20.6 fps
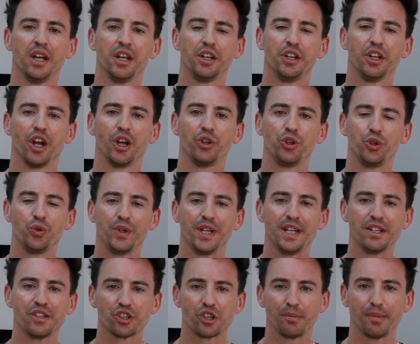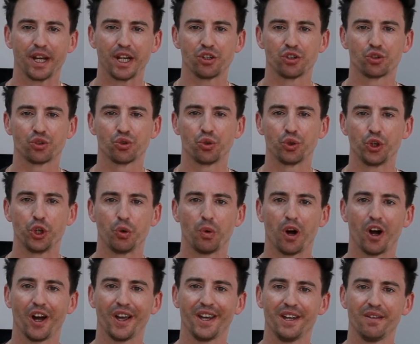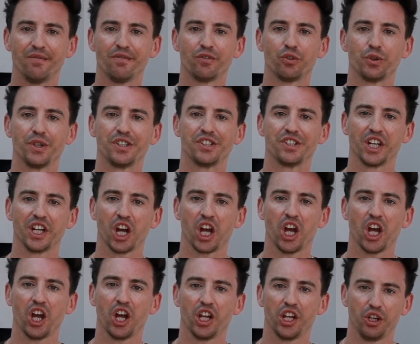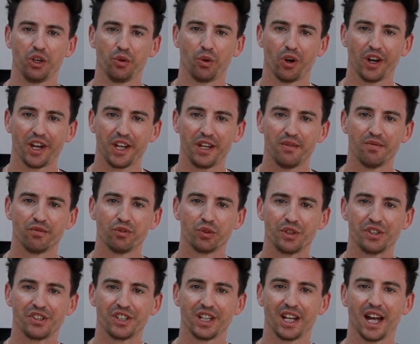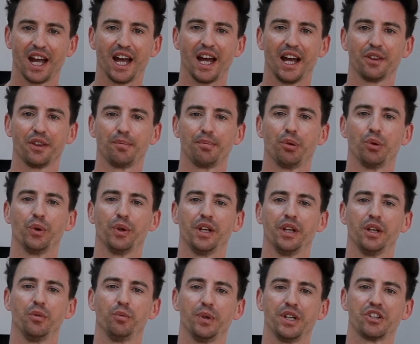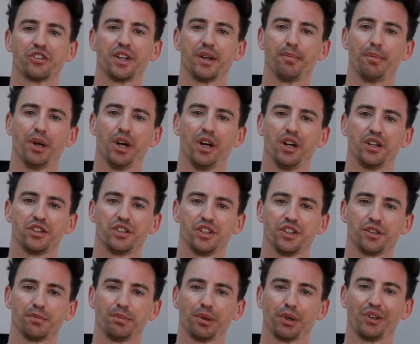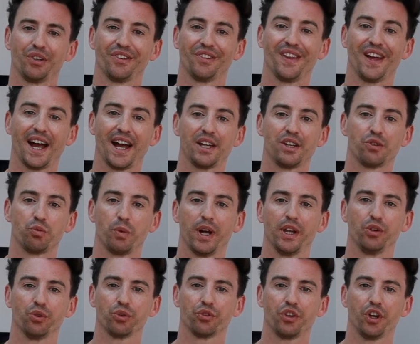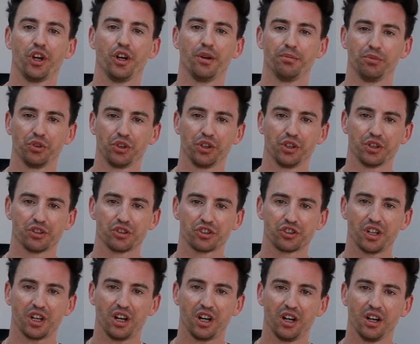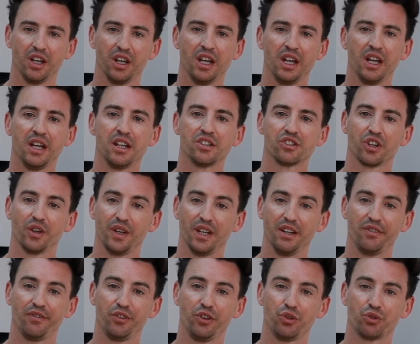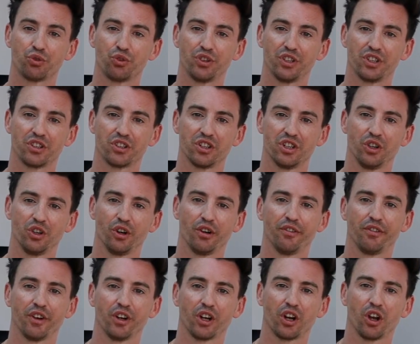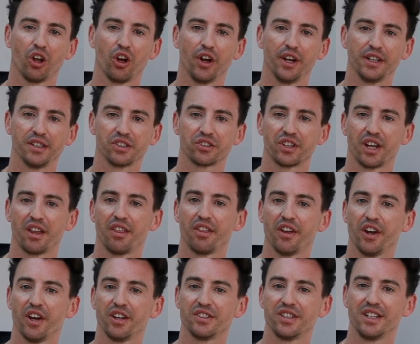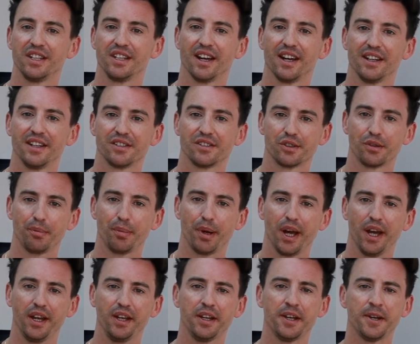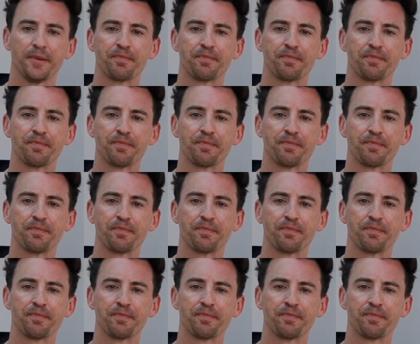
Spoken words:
You need to make sure you are invoicing early, you are invoicing at the point in which they purchase, because that is when your terms are going to start. So if you traditionally offer clients, say 30 days to pay,